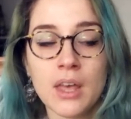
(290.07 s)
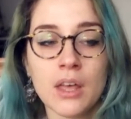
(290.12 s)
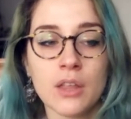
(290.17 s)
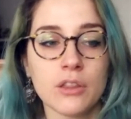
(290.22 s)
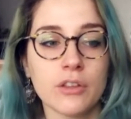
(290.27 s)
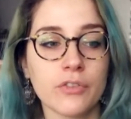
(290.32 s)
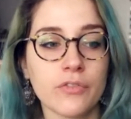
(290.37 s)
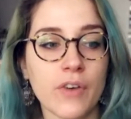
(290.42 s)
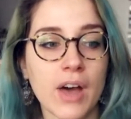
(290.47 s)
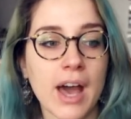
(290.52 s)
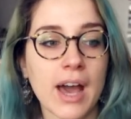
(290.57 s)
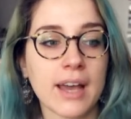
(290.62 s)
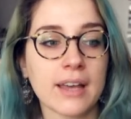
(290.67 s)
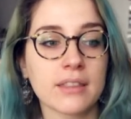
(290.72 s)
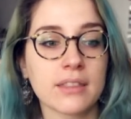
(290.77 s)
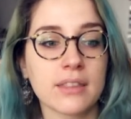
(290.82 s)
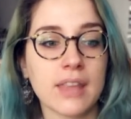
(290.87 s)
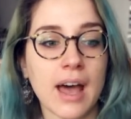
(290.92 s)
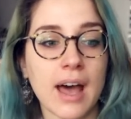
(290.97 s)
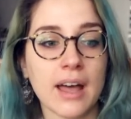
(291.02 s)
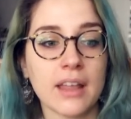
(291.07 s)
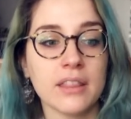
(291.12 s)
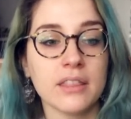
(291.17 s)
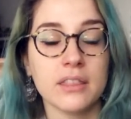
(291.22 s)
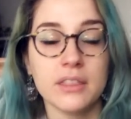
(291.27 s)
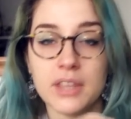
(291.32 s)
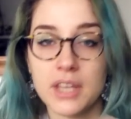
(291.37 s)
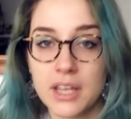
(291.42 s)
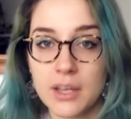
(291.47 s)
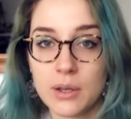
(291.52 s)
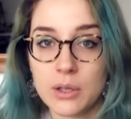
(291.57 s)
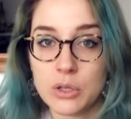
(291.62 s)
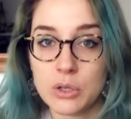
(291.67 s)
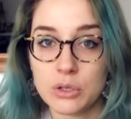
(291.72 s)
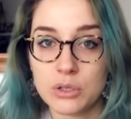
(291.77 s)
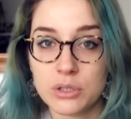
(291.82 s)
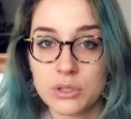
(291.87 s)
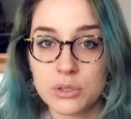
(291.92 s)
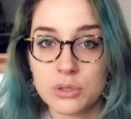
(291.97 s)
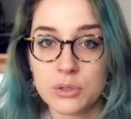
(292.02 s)
The fact that they
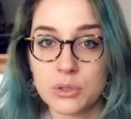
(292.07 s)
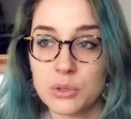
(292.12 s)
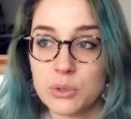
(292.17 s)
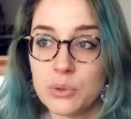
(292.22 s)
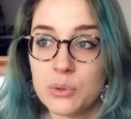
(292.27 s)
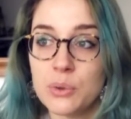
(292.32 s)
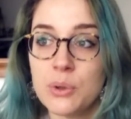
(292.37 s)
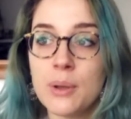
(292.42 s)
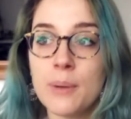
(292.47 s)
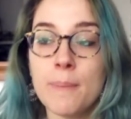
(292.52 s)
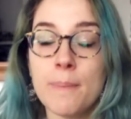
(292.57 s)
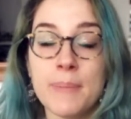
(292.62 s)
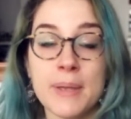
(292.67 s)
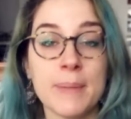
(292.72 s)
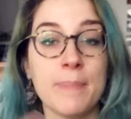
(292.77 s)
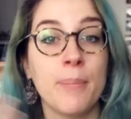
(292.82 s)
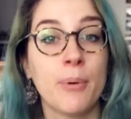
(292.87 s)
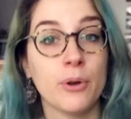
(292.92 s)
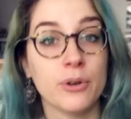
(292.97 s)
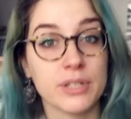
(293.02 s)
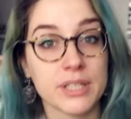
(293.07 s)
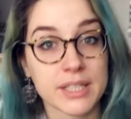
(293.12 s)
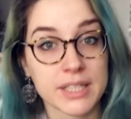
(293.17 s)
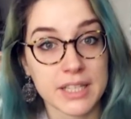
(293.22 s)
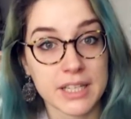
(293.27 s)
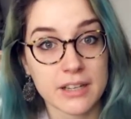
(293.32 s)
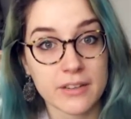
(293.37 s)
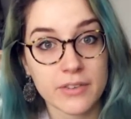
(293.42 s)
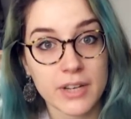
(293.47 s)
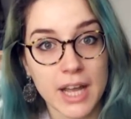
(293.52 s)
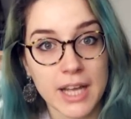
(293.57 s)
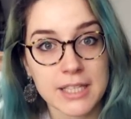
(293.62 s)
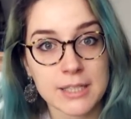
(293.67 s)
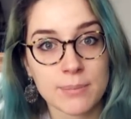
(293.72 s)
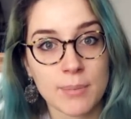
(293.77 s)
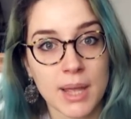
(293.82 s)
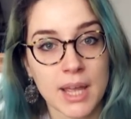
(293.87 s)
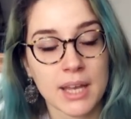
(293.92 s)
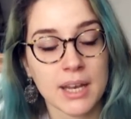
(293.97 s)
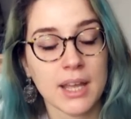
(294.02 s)
used to be perceived as
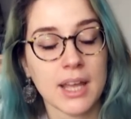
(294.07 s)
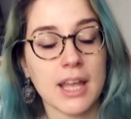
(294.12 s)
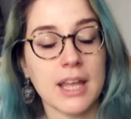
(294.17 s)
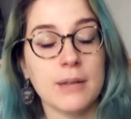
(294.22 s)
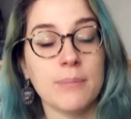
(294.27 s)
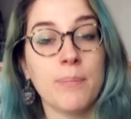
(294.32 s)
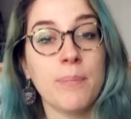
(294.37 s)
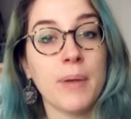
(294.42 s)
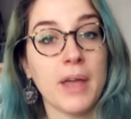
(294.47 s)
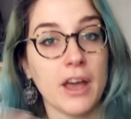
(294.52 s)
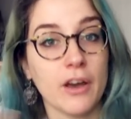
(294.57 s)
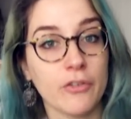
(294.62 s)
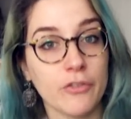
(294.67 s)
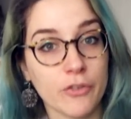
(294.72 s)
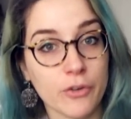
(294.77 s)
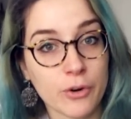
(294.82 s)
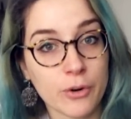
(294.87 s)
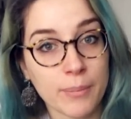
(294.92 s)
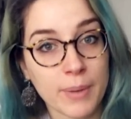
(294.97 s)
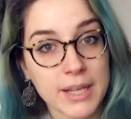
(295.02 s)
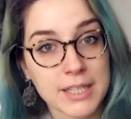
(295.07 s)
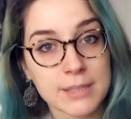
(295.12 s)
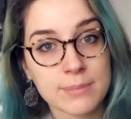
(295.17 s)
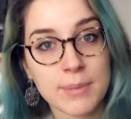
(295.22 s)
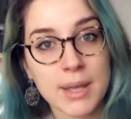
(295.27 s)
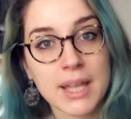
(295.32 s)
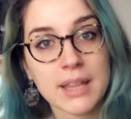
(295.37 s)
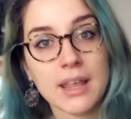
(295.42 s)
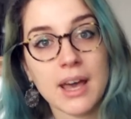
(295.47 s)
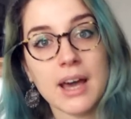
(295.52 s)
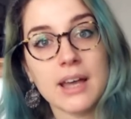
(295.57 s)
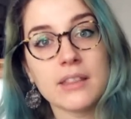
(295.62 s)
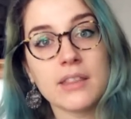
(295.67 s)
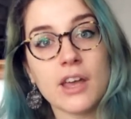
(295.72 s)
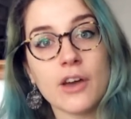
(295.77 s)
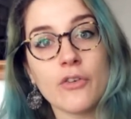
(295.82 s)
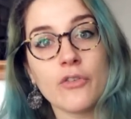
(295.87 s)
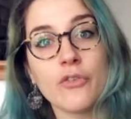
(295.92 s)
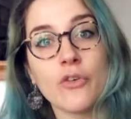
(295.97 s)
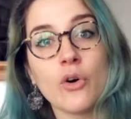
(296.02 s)
men and perform as men and
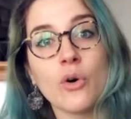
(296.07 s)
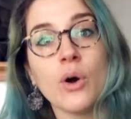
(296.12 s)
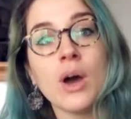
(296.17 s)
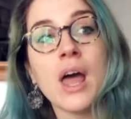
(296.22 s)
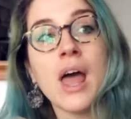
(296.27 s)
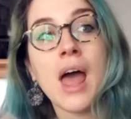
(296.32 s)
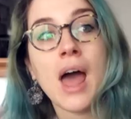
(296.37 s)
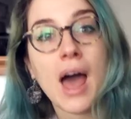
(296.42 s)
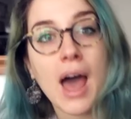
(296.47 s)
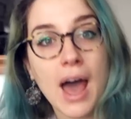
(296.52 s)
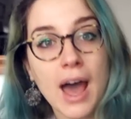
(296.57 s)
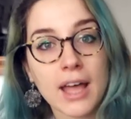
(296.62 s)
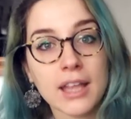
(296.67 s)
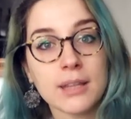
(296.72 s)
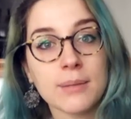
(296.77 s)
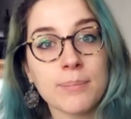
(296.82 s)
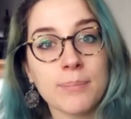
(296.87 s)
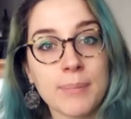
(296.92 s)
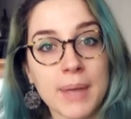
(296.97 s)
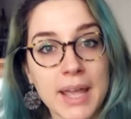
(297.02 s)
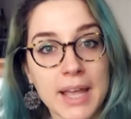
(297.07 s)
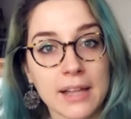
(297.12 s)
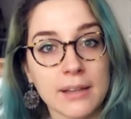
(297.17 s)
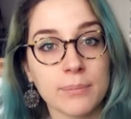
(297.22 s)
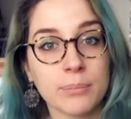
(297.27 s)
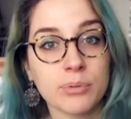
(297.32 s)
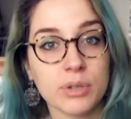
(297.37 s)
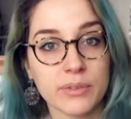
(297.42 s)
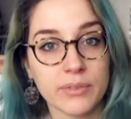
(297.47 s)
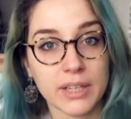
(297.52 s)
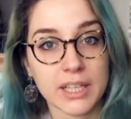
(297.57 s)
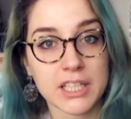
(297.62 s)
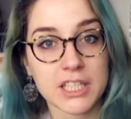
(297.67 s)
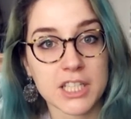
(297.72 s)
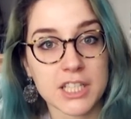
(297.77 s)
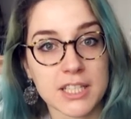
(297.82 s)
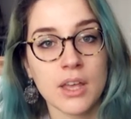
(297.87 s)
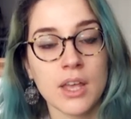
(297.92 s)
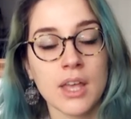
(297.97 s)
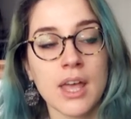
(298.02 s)
therefore had male
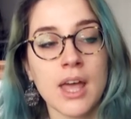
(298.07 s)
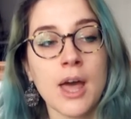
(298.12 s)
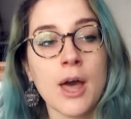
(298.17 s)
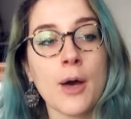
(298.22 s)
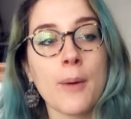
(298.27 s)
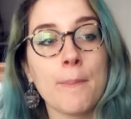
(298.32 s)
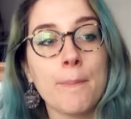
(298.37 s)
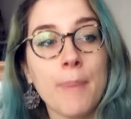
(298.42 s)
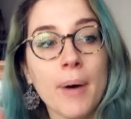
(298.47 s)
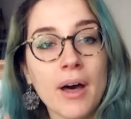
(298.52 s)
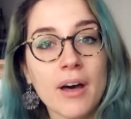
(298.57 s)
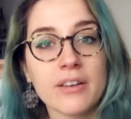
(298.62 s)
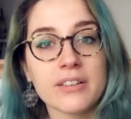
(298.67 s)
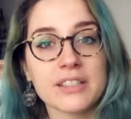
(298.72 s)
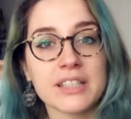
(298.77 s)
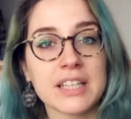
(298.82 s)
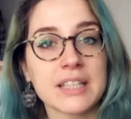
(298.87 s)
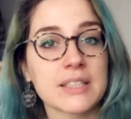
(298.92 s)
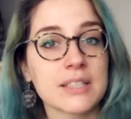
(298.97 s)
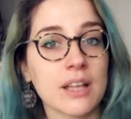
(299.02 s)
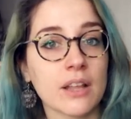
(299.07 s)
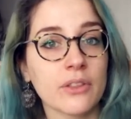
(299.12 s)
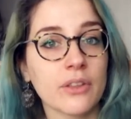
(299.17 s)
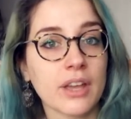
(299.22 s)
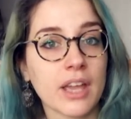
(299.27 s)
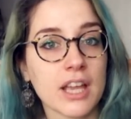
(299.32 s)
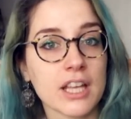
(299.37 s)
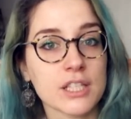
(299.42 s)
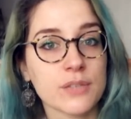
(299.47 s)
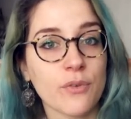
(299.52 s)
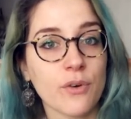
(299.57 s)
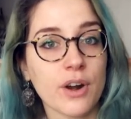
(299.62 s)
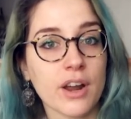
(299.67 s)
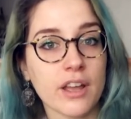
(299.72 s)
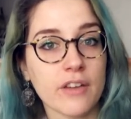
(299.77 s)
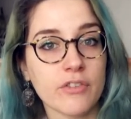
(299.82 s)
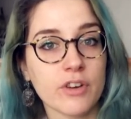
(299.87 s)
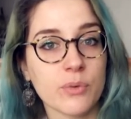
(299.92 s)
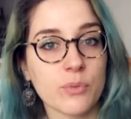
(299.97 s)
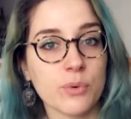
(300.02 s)
privileges. But it's not the case for
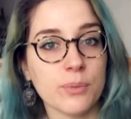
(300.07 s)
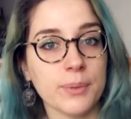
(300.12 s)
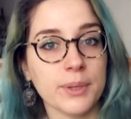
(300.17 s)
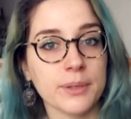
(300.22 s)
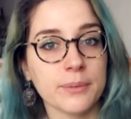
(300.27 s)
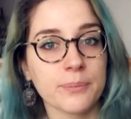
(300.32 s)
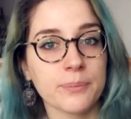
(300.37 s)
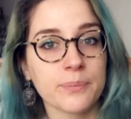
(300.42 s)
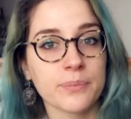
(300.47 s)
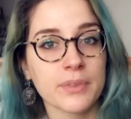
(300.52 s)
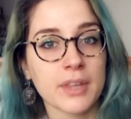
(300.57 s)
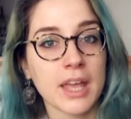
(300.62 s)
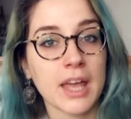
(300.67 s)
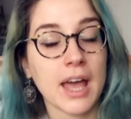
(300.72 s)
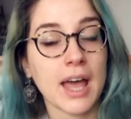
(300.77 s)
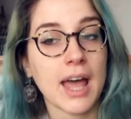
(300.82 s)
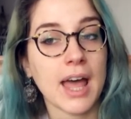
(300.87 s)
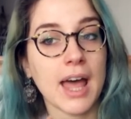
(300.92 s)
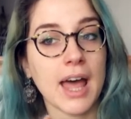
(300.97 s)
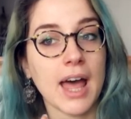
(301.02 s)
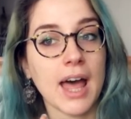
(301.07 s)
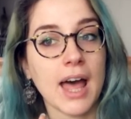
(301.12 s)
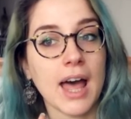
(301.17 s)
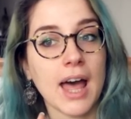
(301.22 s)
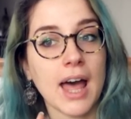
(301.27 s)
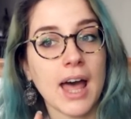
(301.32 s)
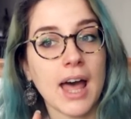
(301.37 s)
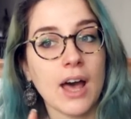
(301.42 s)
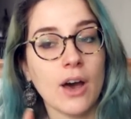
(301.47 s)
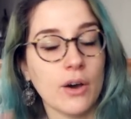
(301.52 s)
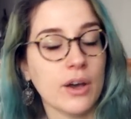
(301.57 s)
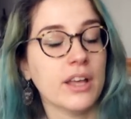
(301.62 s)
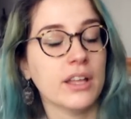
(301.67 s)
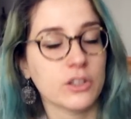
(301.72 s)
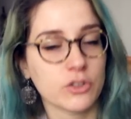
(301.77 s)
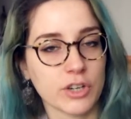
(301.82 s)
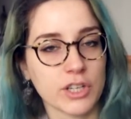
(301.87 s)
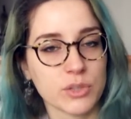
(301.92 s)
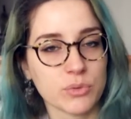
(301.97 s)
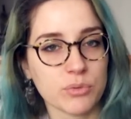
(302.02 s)
every woman,
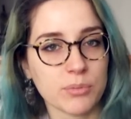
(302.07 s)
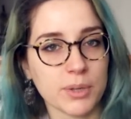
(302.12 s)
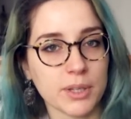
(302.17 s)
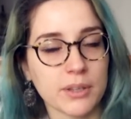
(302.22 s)
trans woman.